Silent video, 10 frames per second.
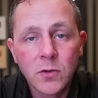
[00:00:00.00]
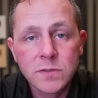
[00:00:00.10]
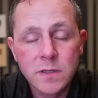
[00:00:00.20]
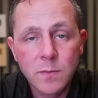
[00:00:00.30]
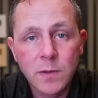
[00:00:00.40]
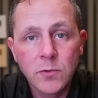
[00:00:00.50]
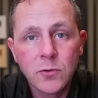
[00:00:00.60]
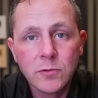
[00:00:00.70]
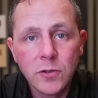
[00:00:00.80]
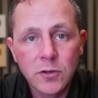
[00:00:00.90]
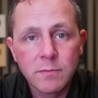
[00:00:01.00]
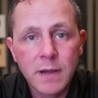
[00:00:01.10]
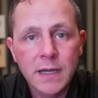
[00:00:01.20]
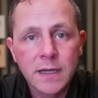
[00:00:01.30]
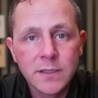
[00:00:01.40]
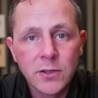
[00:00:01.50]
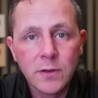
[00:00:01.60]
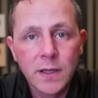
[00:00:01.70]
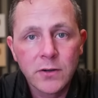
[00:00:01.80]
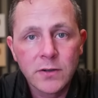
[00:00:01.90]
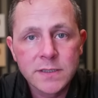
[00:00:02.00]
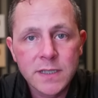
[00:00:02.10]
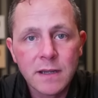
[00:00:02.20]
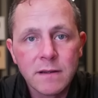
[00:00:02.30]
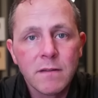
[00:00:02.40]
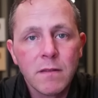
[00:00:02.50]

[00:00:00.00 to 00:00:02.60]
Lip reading: those are the people who look back a year later and say,